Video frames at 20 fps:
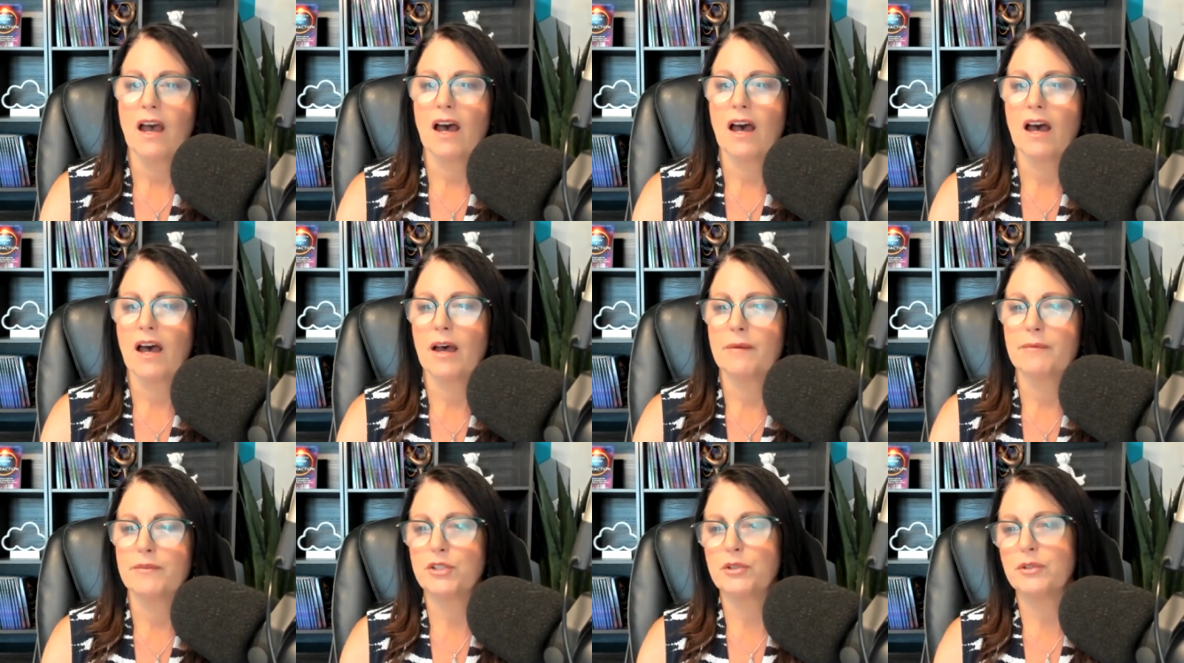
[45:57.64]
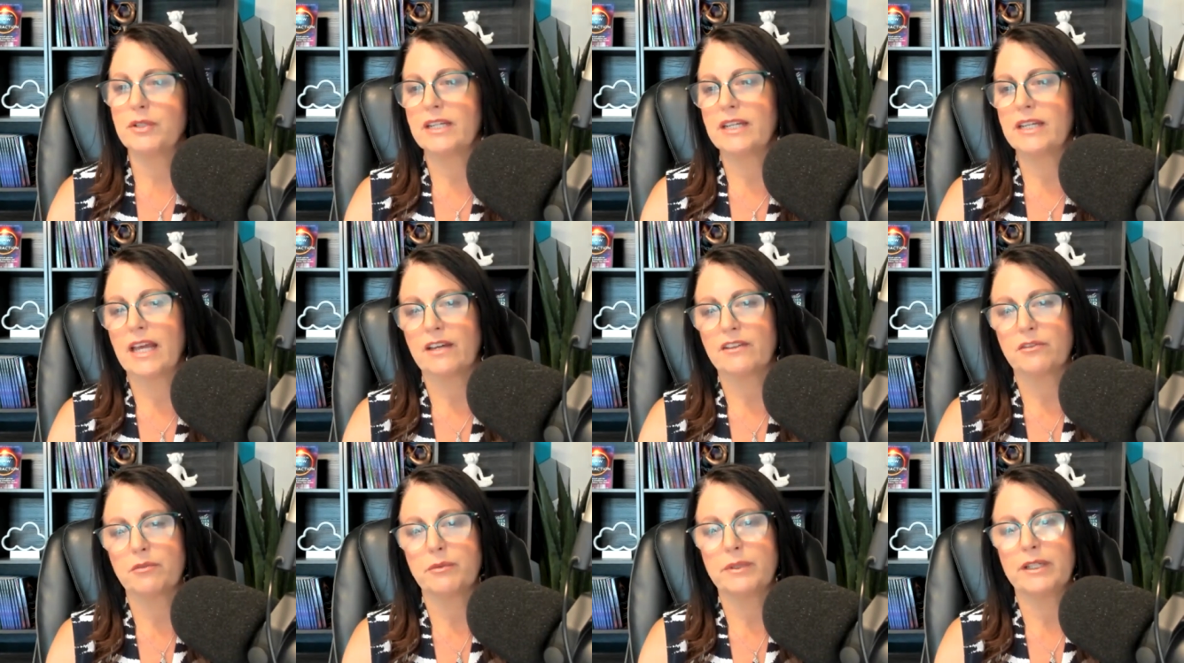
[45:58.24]
Um, tune in
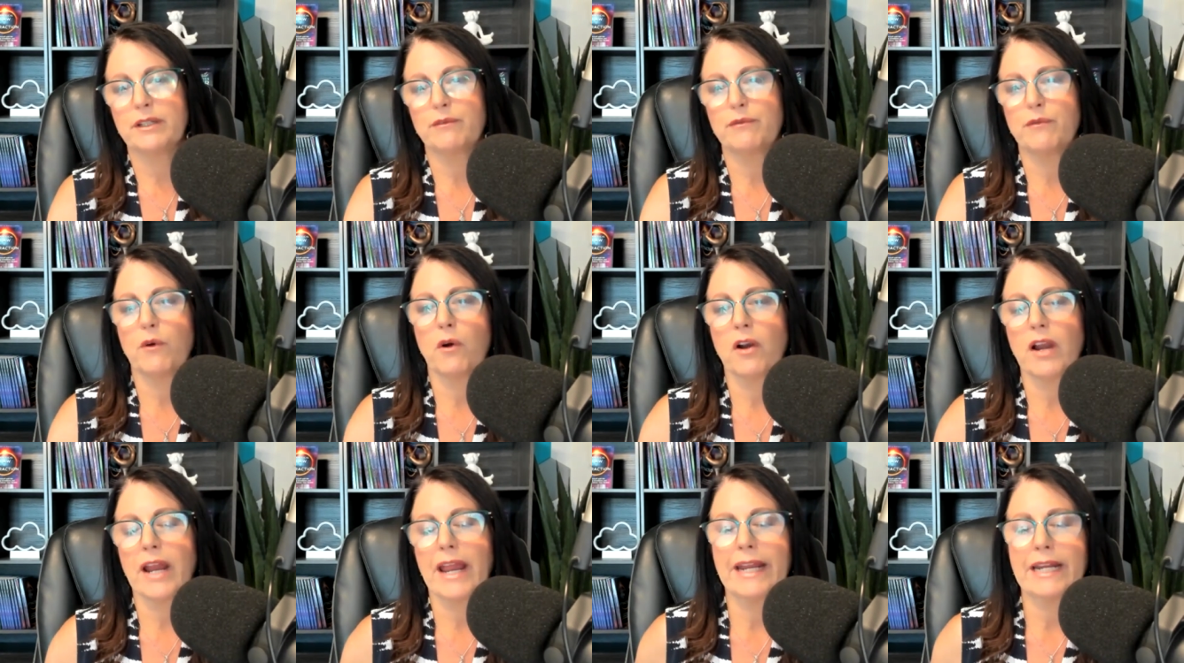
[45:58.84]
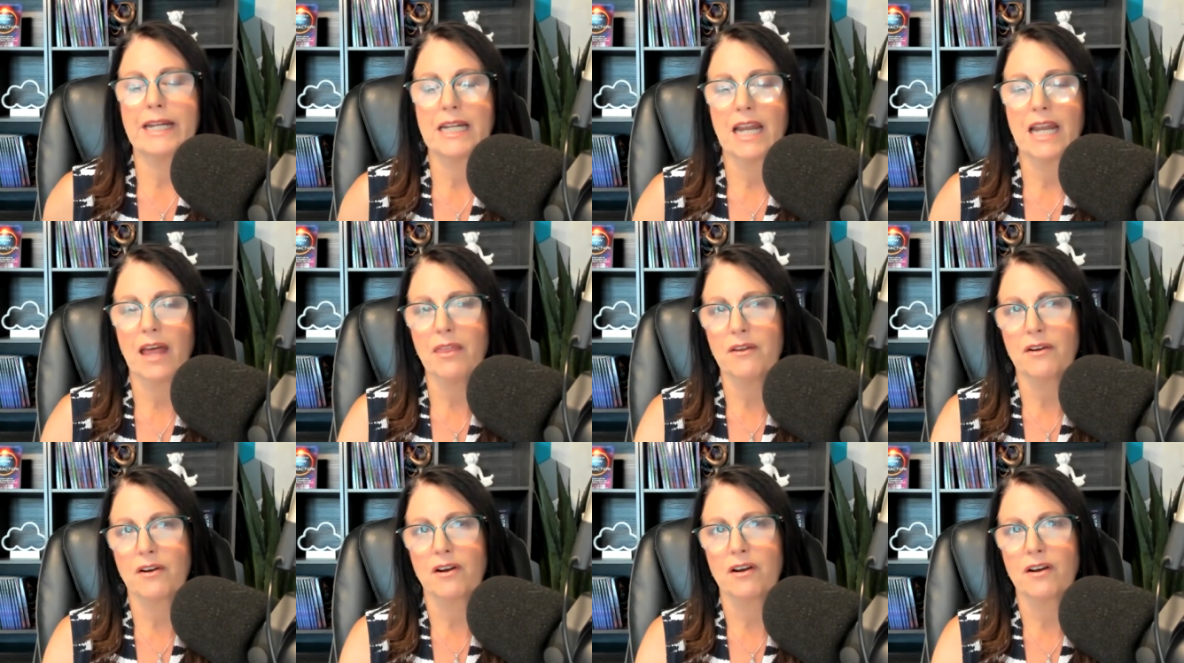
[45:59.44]
next week for
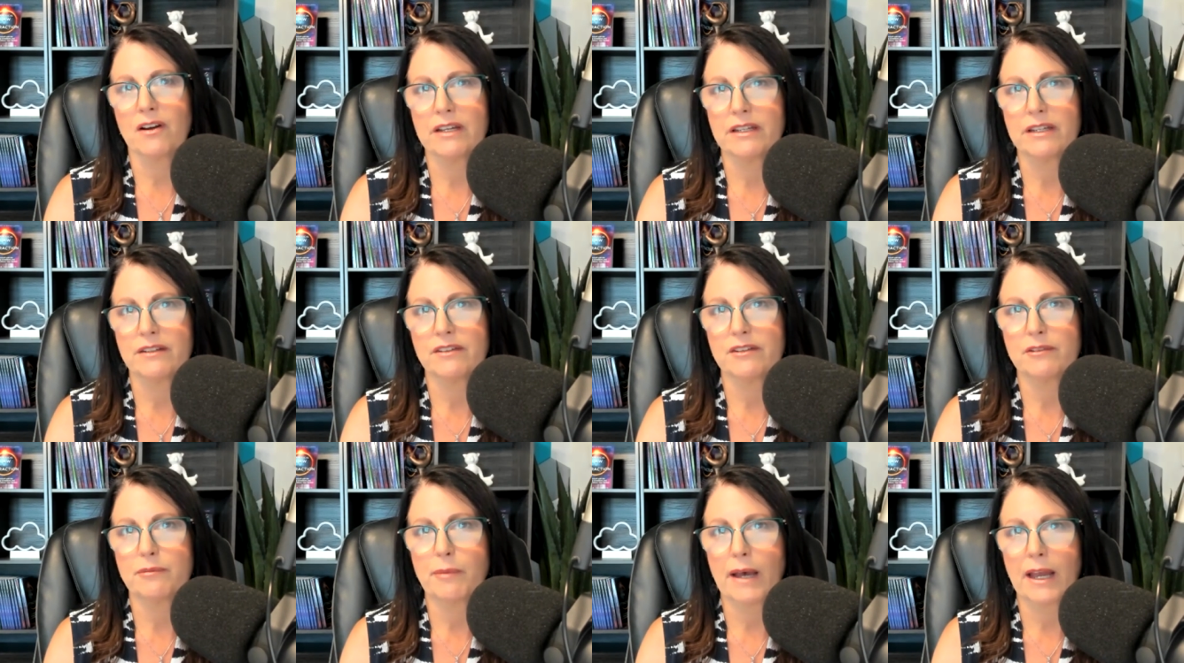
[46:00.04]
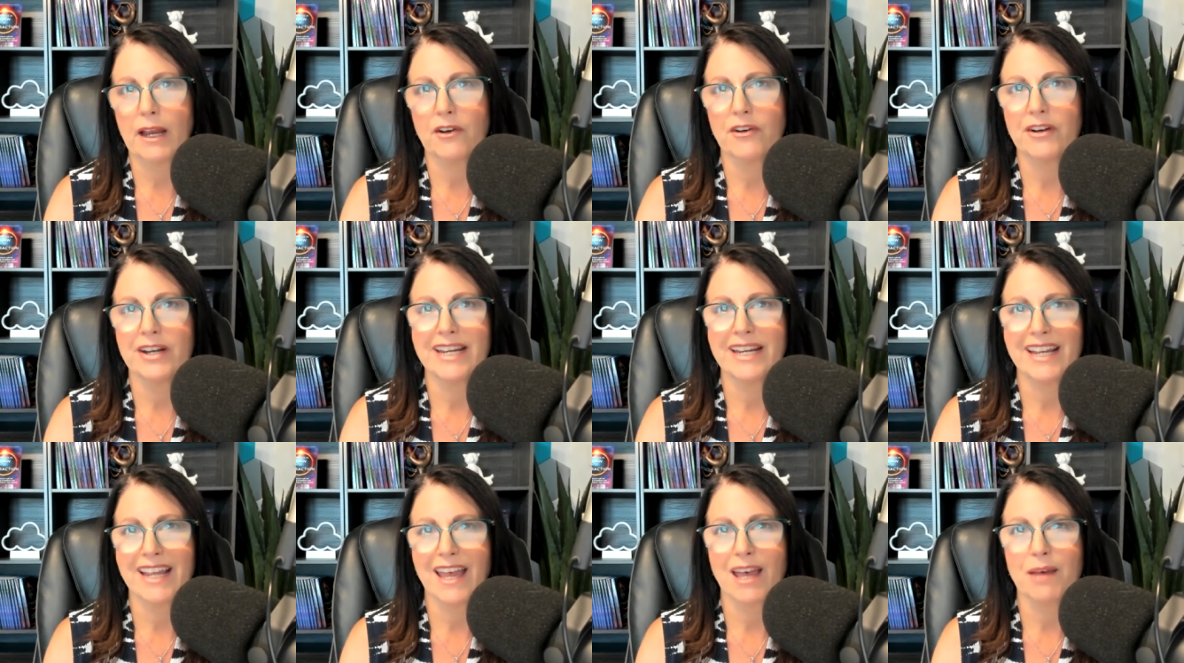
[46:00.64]
another
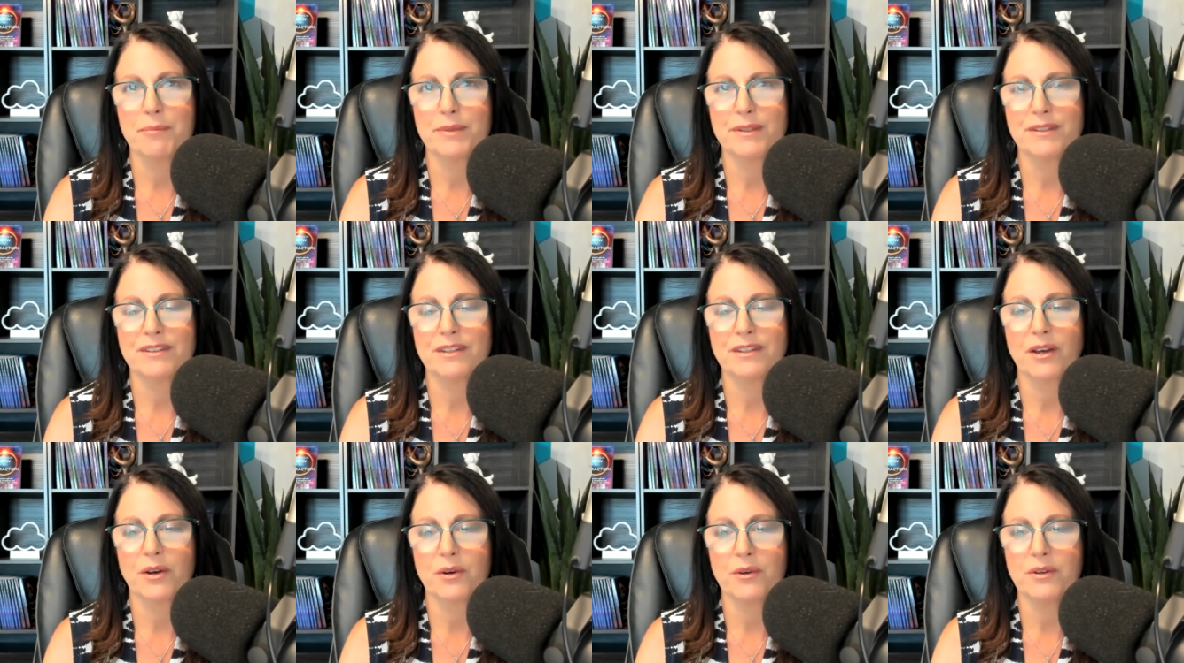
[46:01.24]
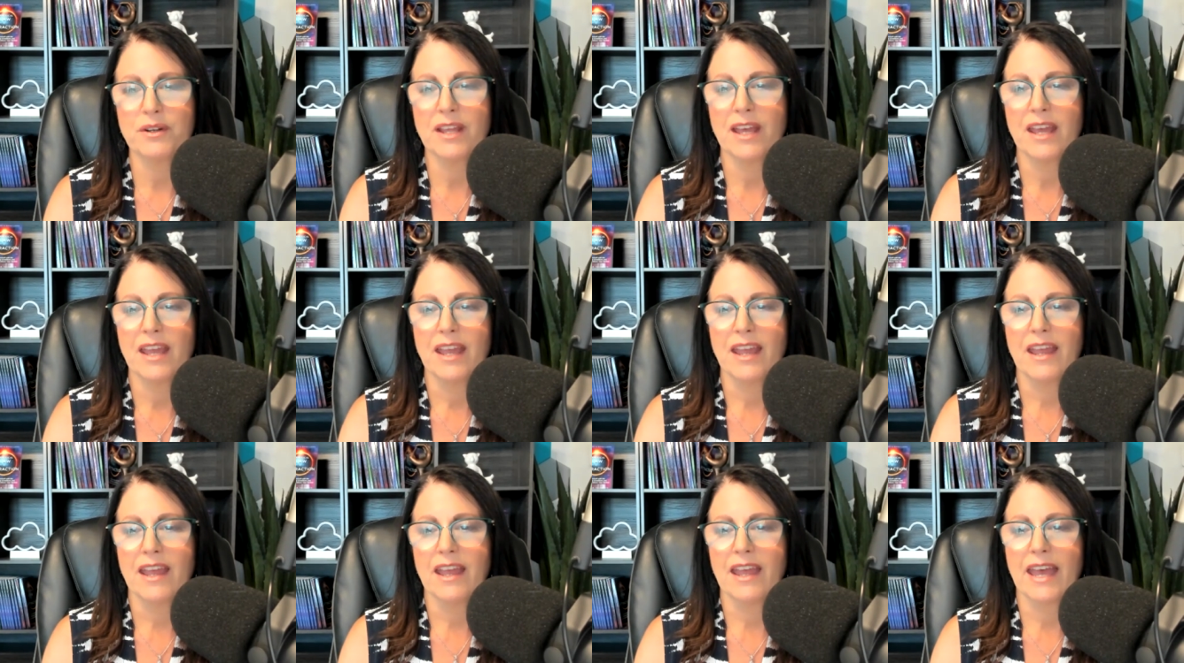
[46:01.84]
inspiring episode.
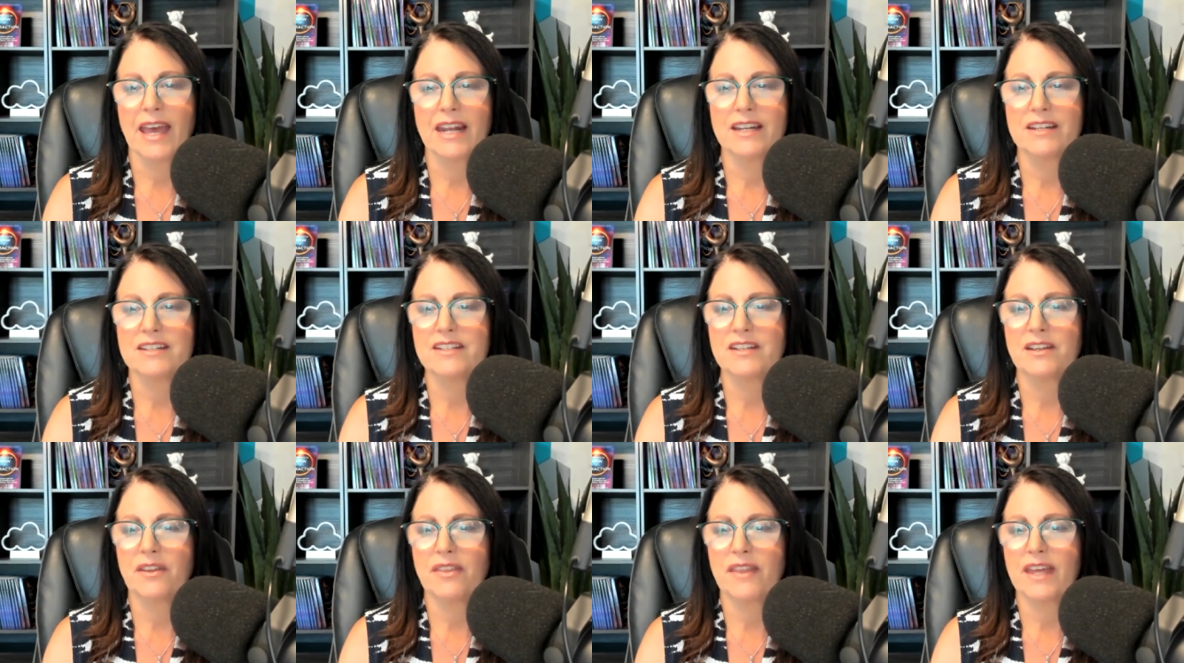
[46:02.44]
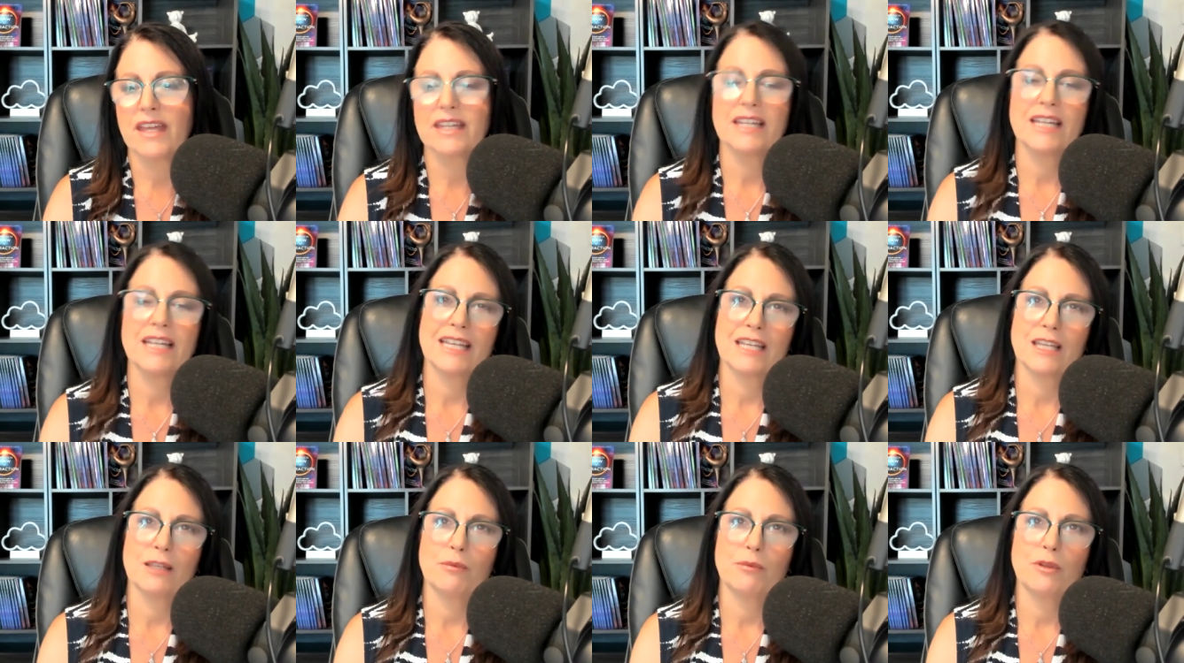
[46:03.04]
And until then,
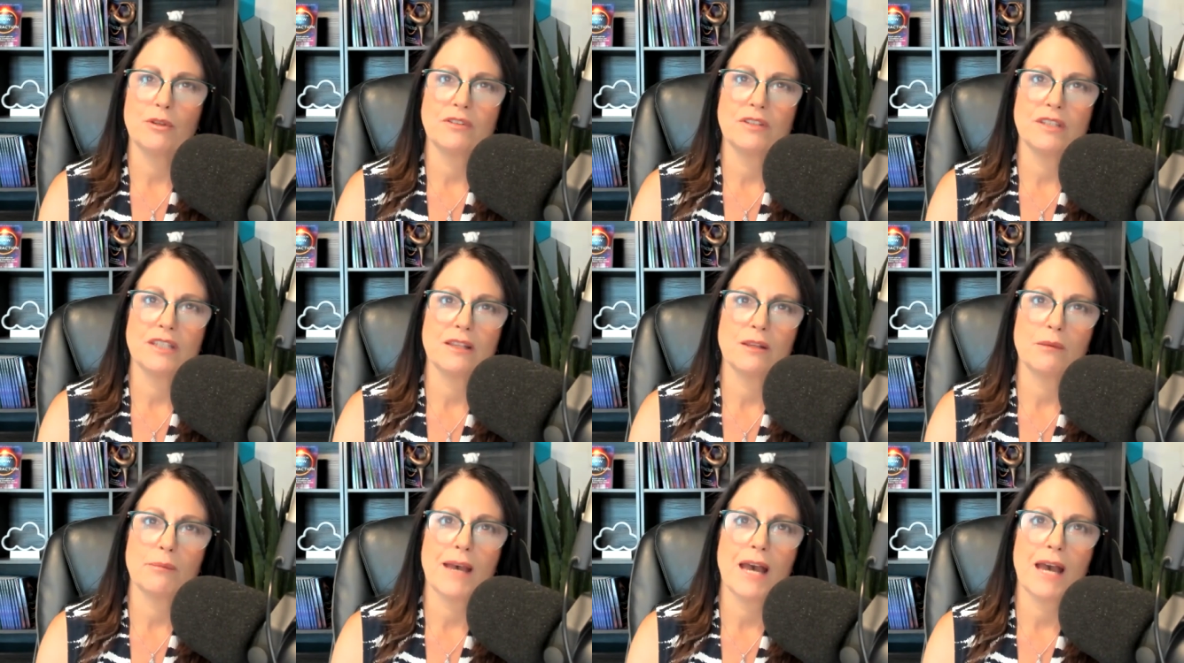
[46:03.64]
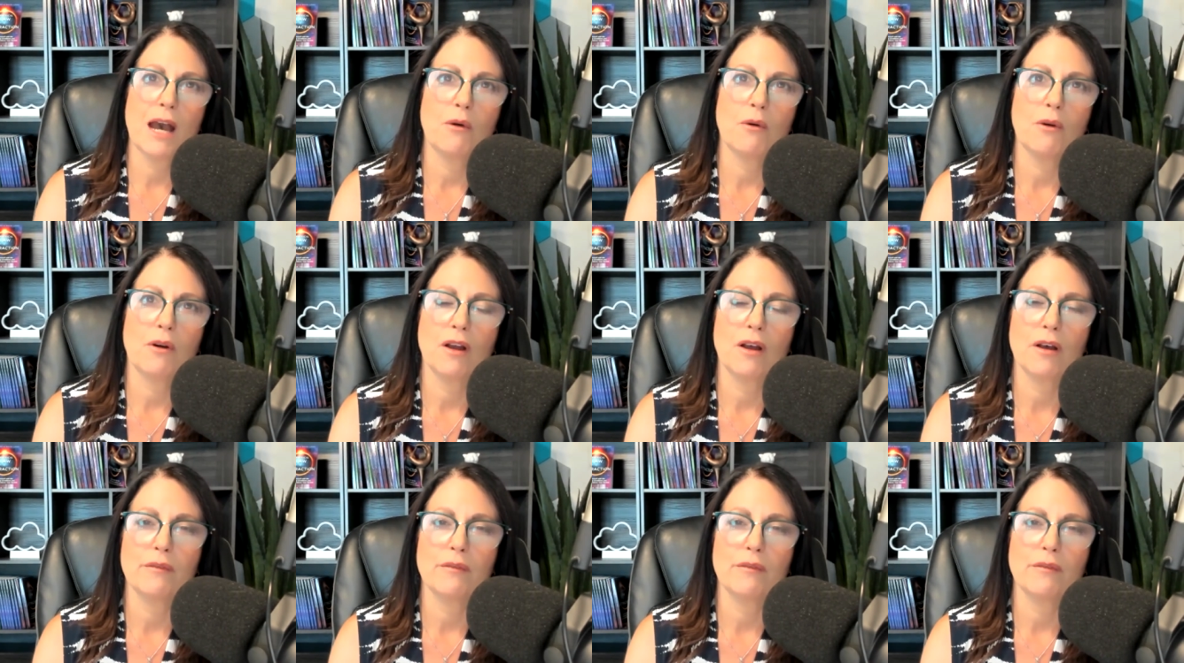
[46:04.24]
keep using the power